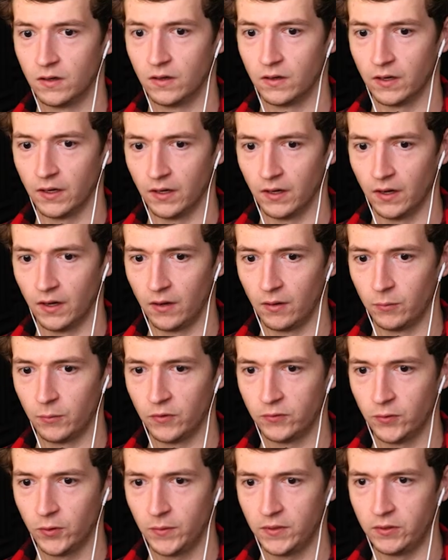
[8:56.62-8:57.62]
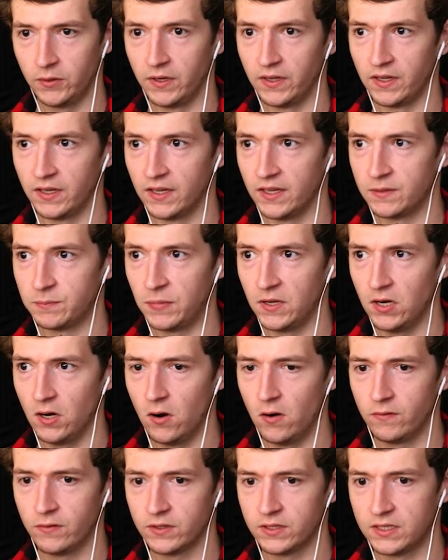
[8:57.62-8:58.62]
Okay, uh, before we do anything, it's been
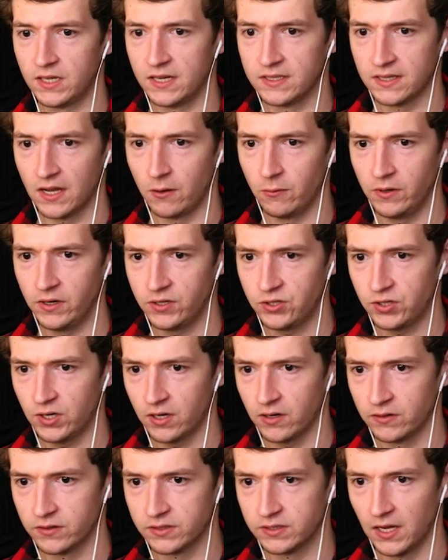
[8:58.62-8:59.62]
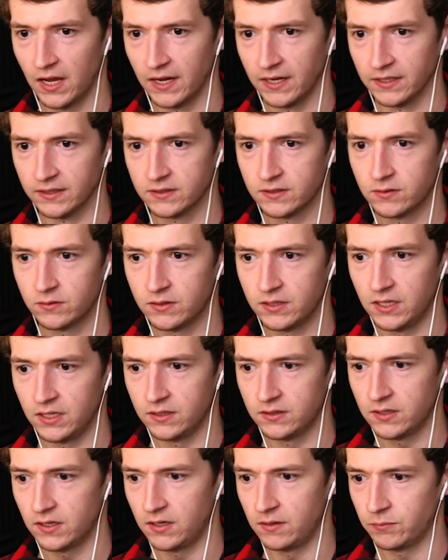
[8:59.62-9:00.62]
over the days. I want to check our science. So did
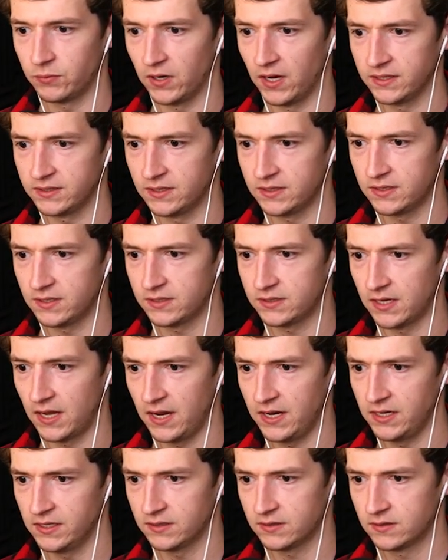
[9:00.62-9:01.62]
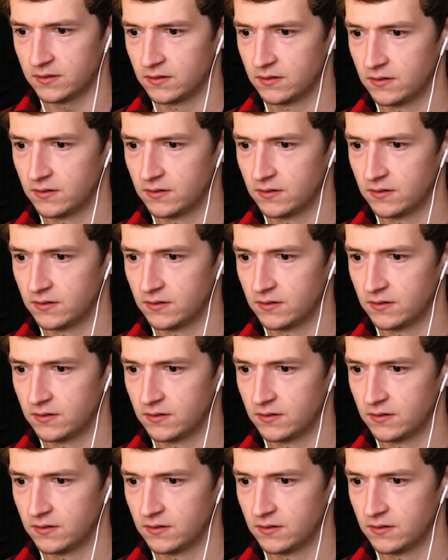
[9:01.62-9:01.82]
it did it process the science?